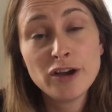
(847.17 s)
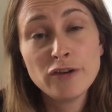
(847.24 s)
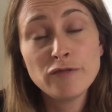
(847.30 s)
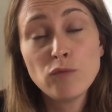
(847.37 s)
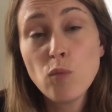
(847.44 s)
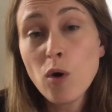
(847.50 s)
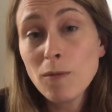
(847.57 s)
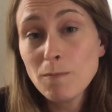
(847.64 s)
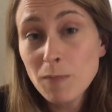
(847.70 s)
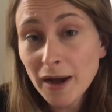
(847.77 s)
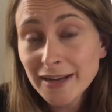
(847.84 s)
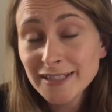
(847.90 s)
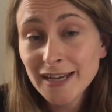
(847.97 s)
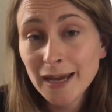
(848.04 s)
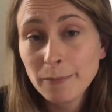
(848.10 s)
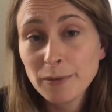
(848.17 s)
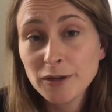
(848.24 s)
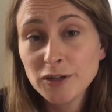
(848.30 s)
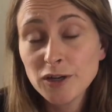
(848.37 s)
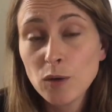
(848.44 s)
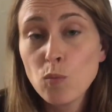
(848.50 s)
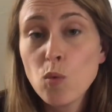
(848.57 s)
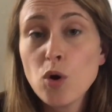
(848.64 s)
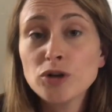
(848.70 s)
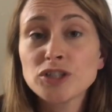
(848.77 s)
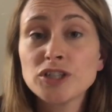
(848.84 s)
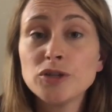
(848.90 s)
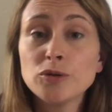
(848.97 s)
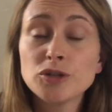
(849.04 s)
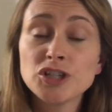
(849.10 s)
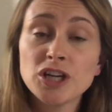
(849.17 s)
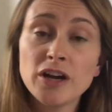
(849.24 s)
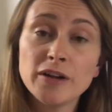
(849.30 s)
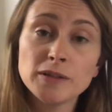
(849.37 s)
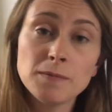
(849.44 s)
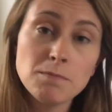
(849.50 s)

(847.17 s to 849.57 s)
of what might happen and what your child